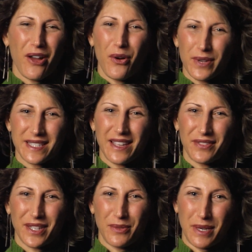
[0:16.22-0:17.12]
I always
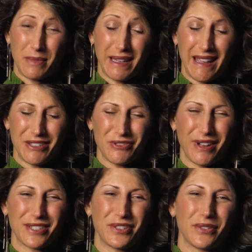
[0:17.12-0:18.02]
definitely want to be an
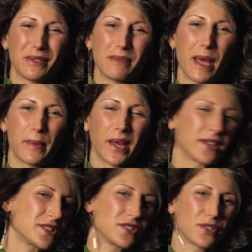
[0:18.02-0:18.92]
astronaut too, and my
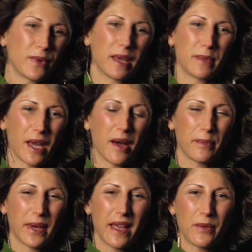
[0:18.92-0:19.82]
parents used to wake me up
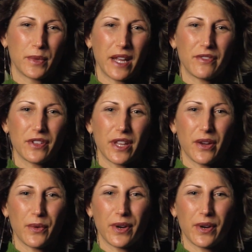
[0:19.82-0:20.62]
whenever there